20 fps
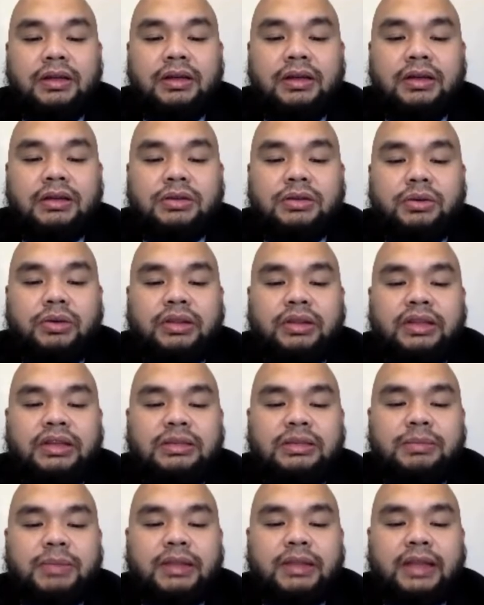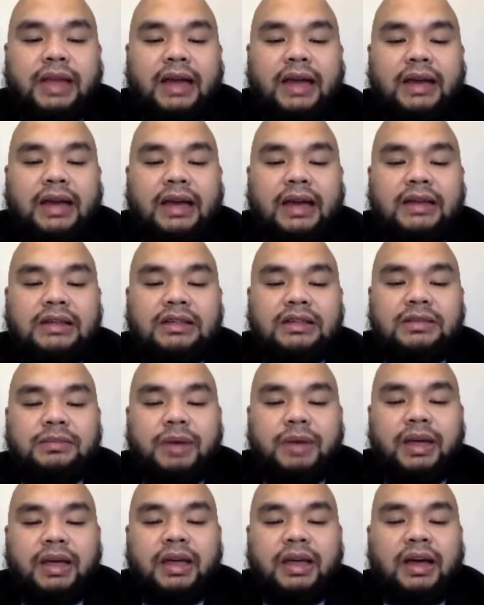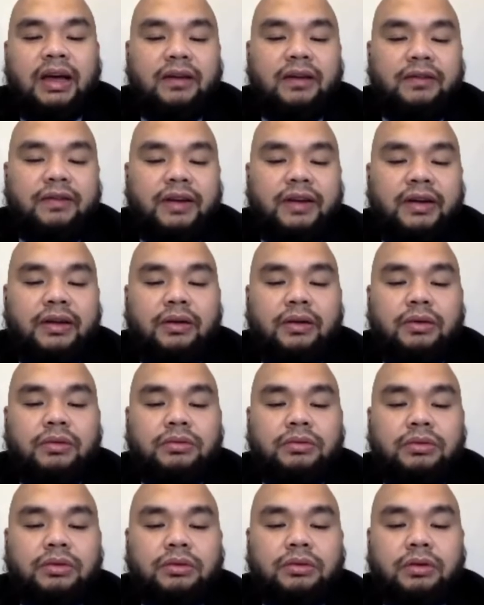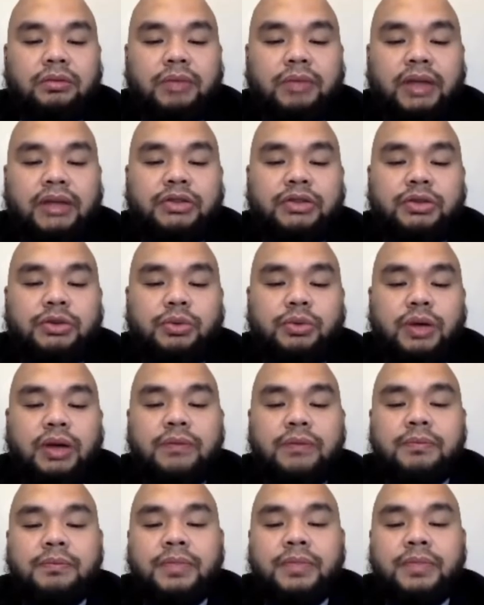So in this meta-analysis by our very own Dr. Mike PUA,